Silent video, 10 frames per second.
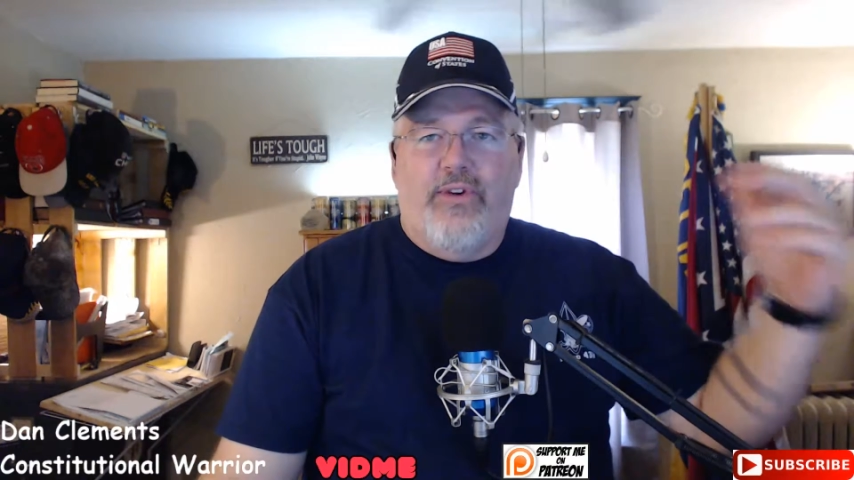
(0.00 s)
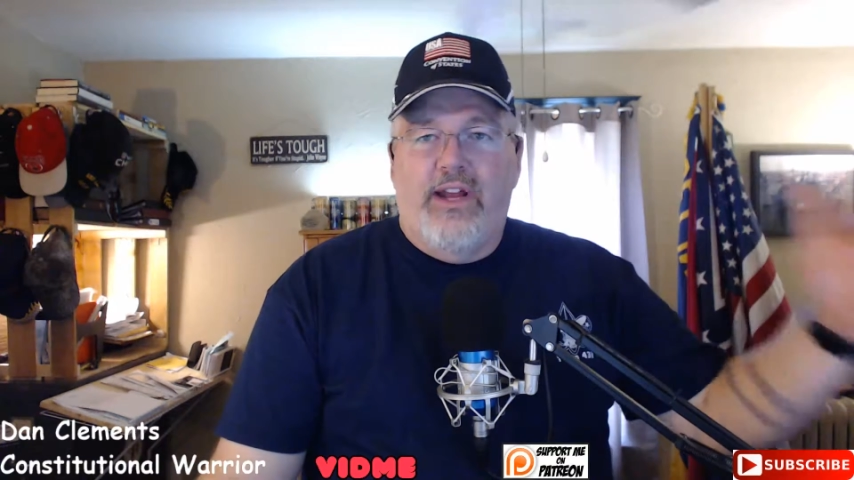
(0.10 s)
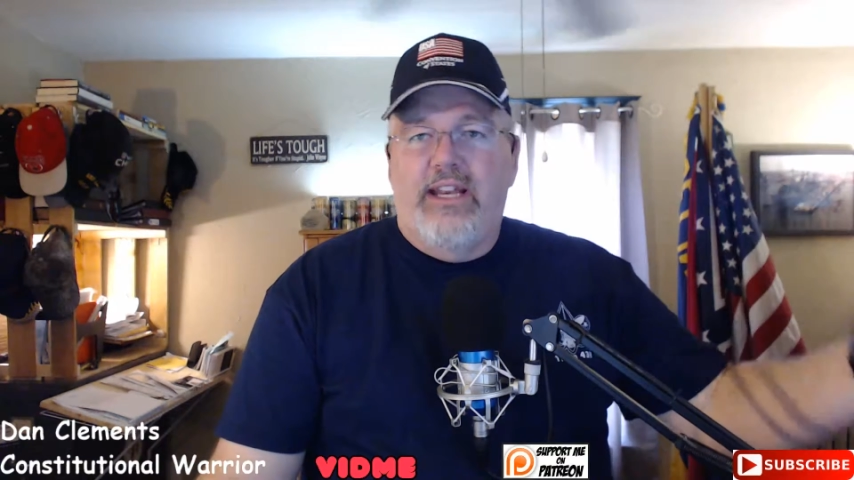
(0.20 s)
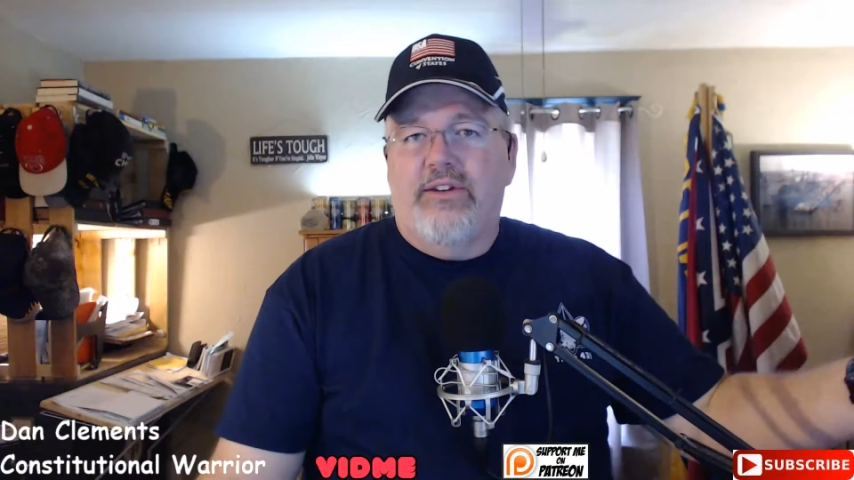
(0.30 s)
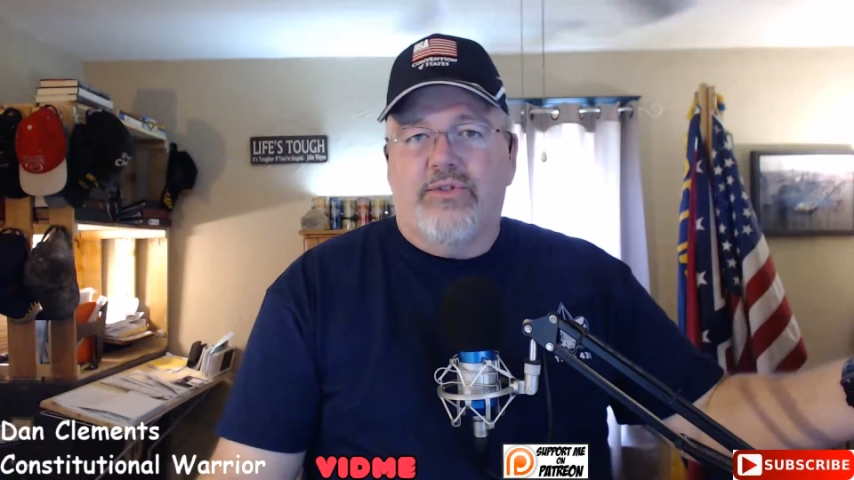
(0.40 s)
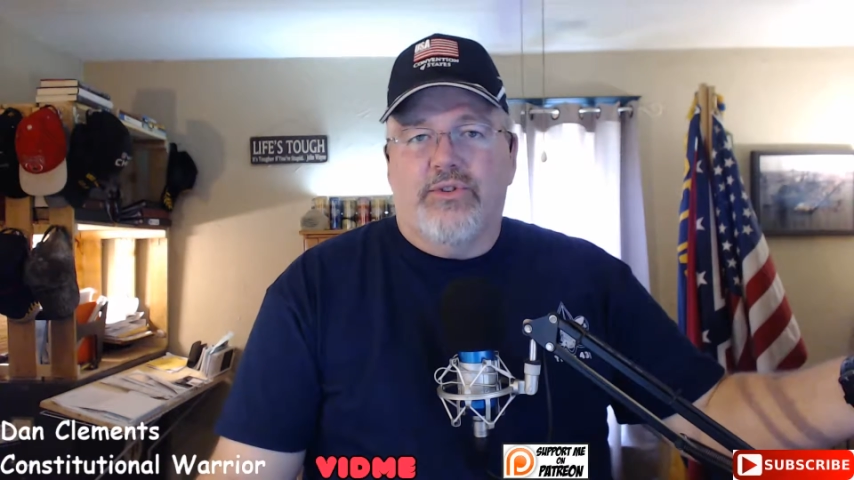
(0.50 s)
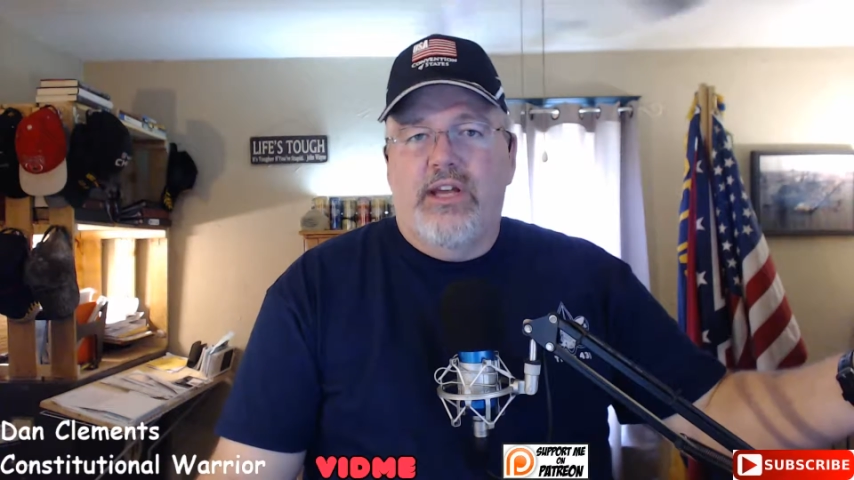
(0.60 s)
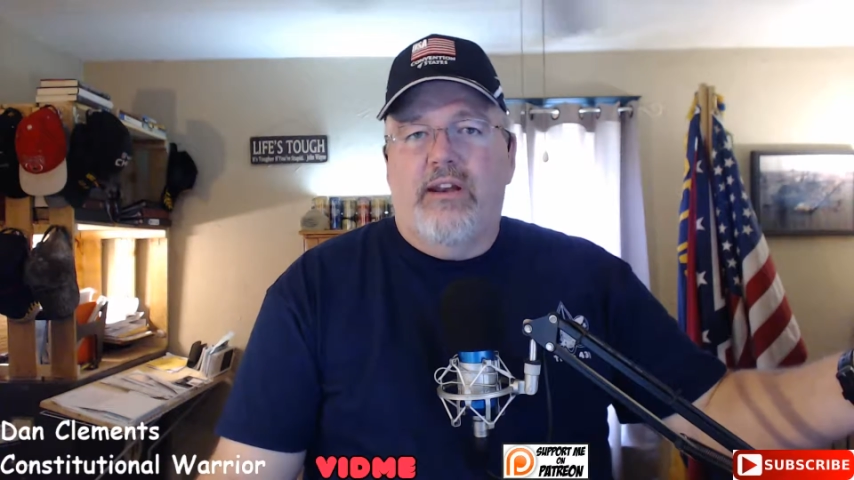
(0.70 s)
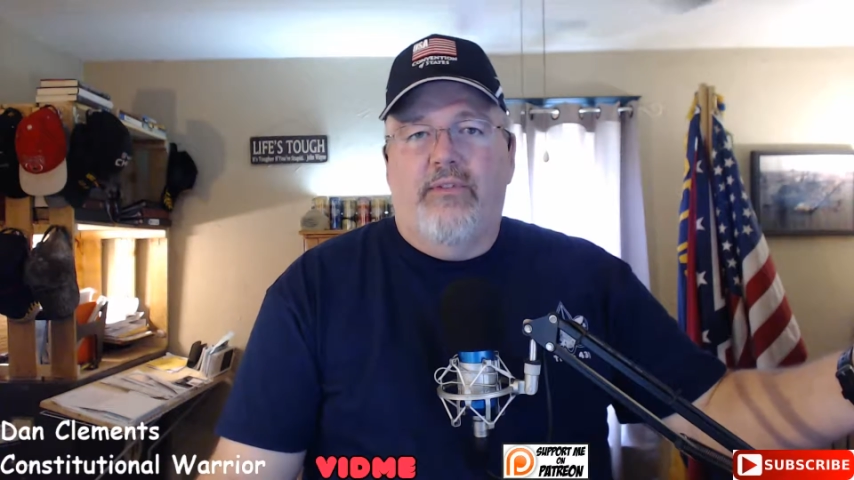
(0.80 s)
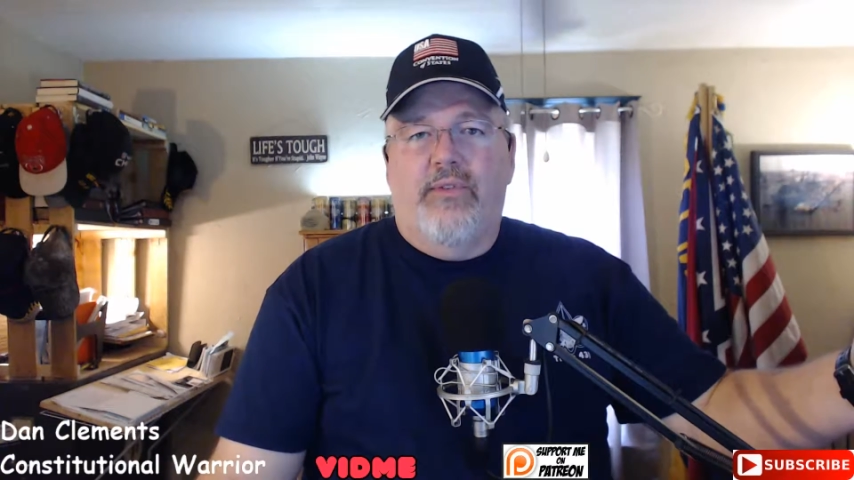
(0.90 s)
financials
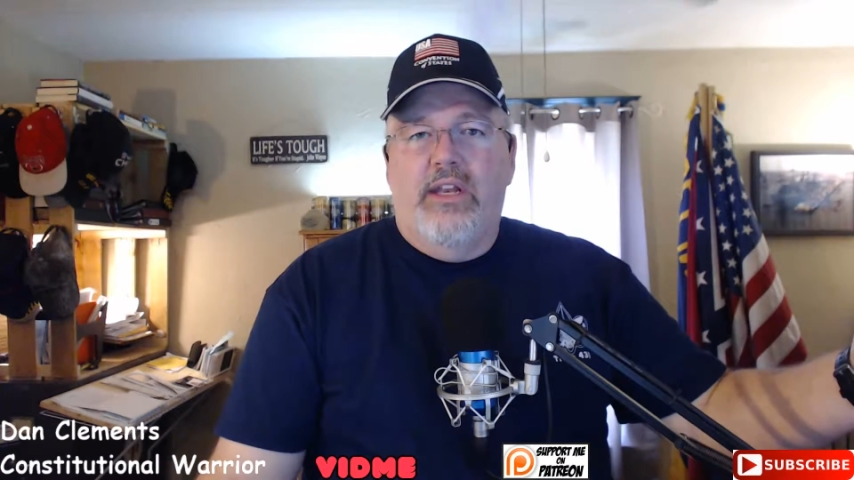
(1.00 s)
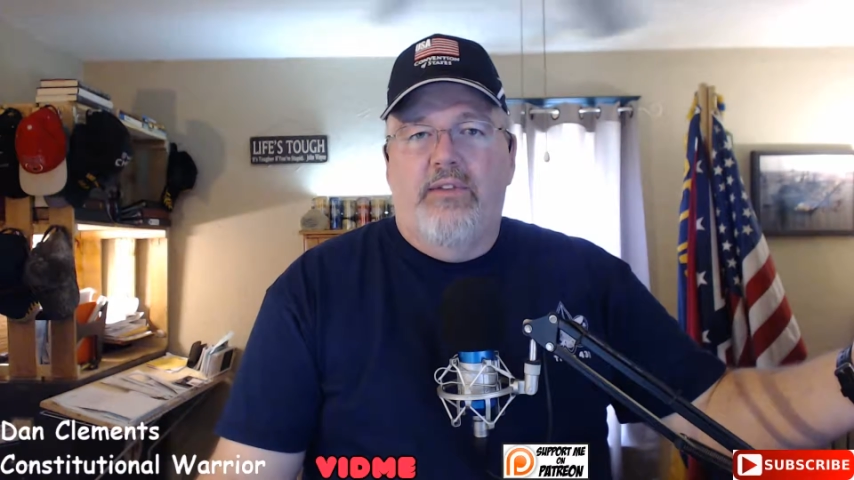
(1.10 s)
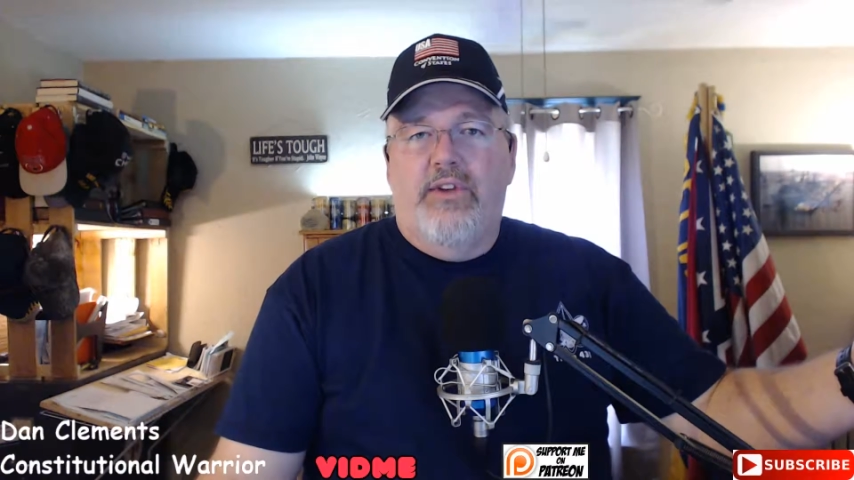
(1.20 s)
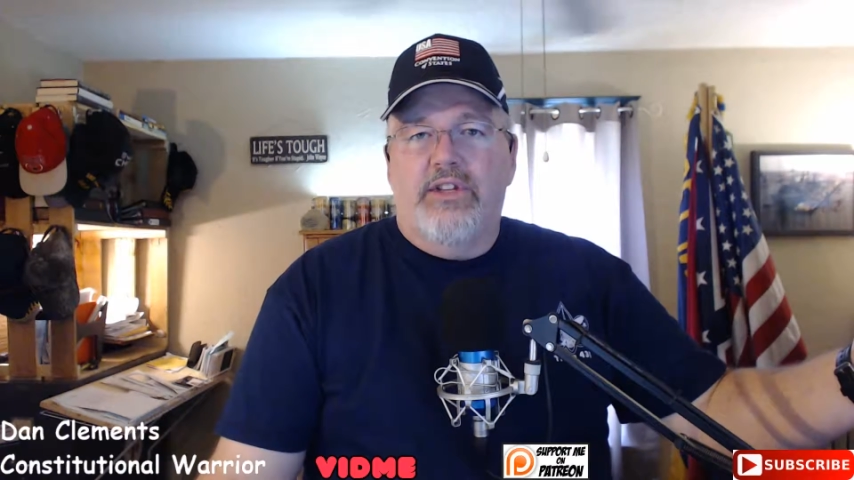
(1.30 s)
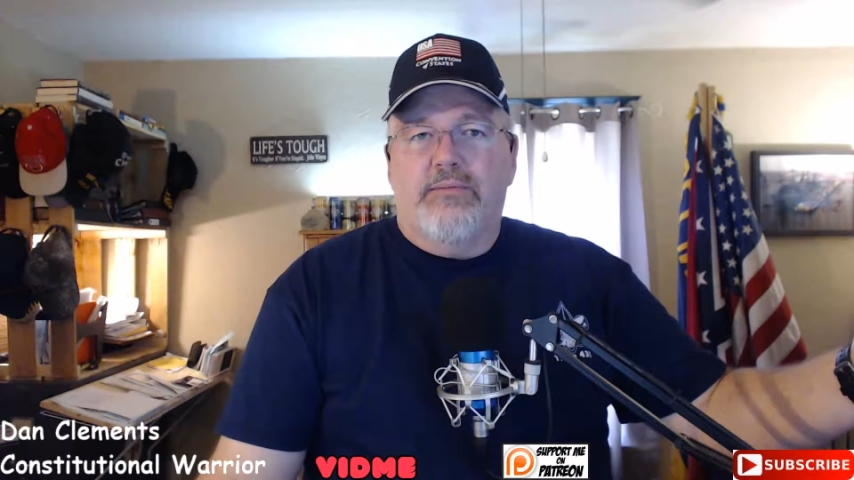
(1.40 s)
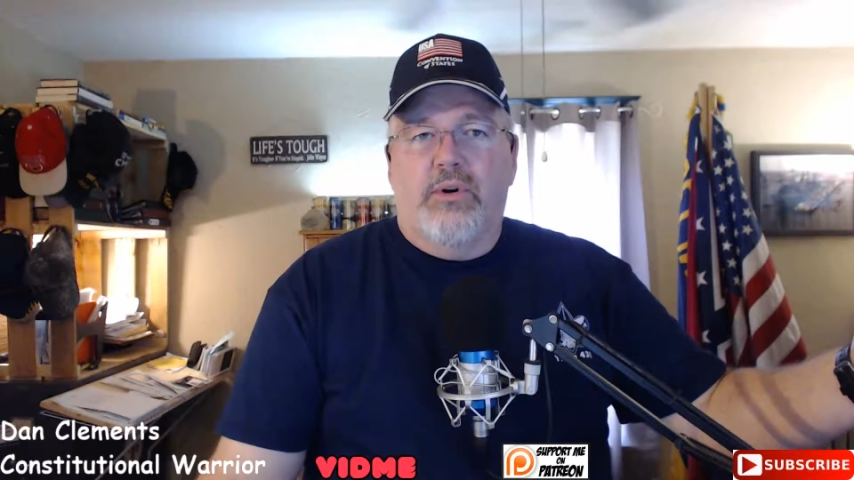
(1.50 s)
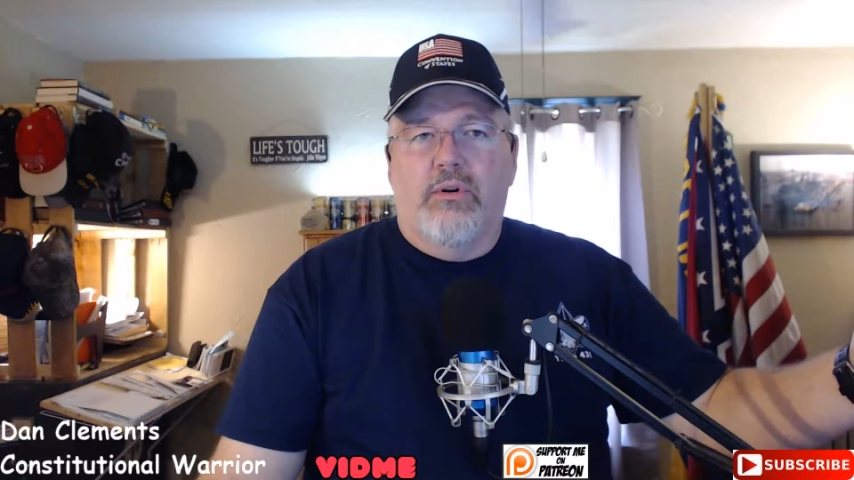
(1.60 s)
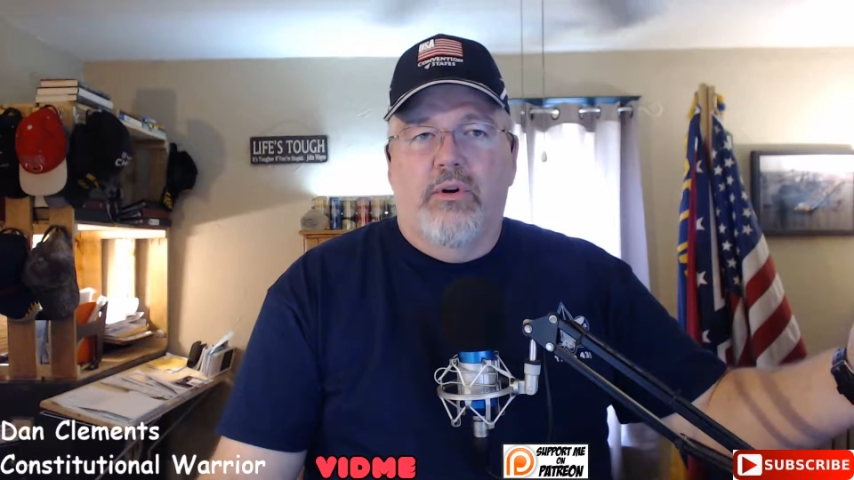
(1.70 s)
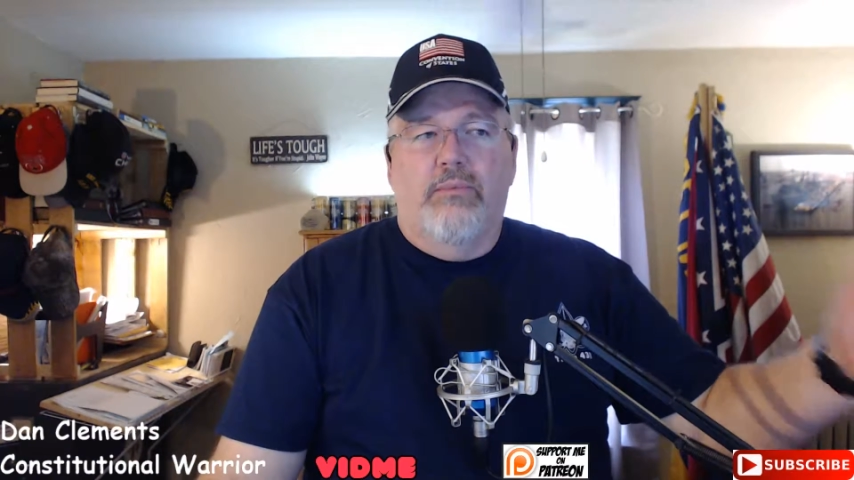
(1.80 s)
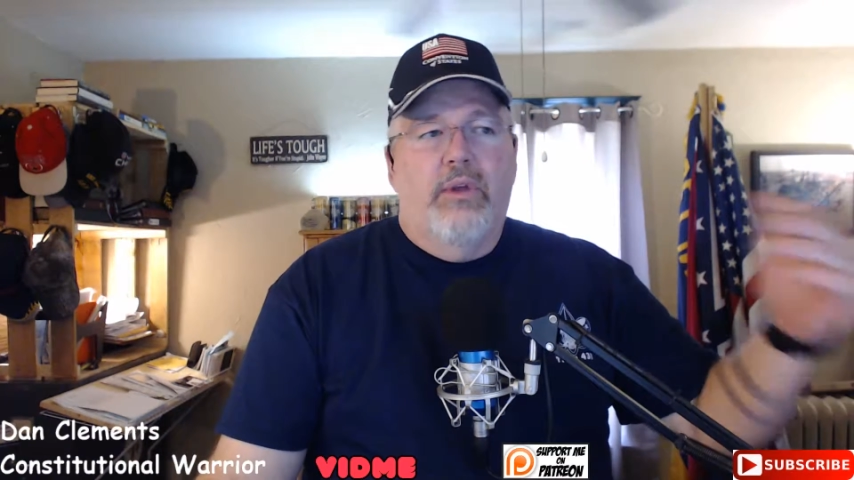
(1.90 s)
yet of indivisible
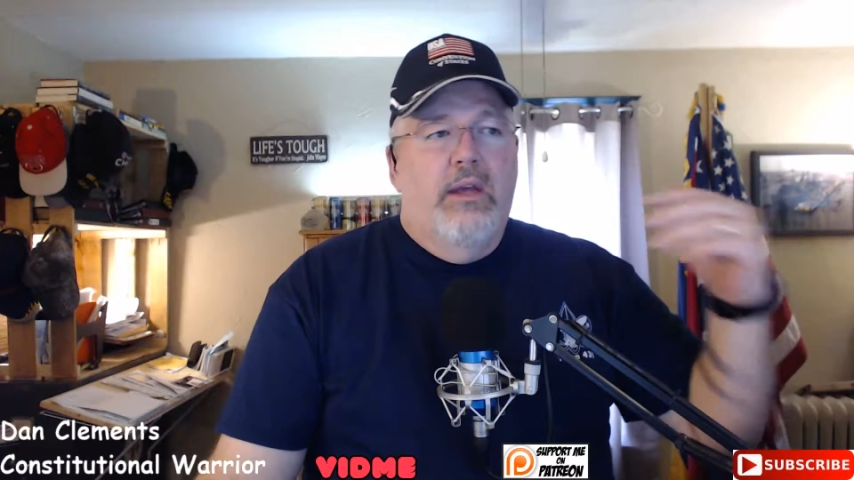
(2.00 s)
groups,